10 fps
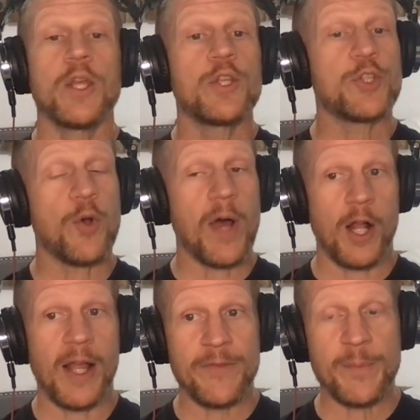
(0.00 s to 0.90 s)
So I'll
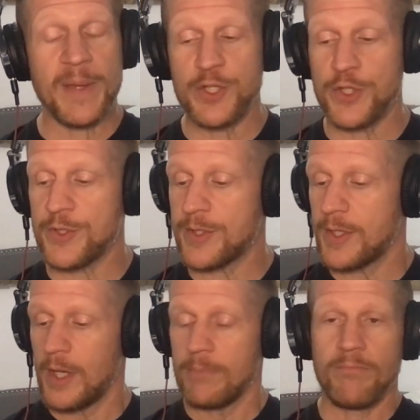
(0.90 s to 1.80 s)
have the patient's
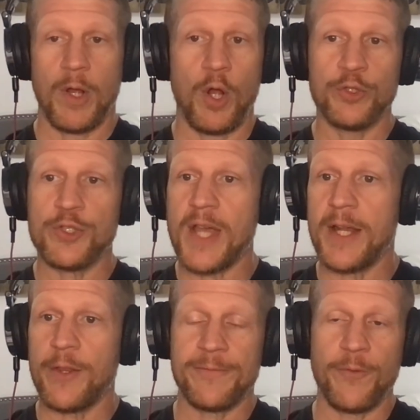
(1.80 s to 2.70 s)
owner side
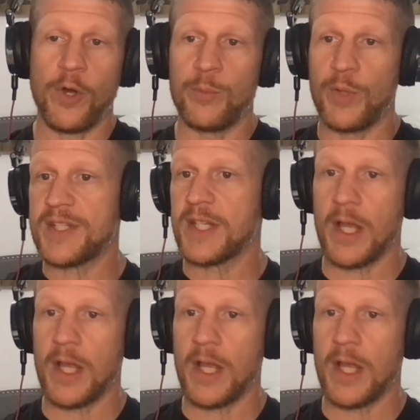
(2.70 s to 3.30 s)
of the forearm resting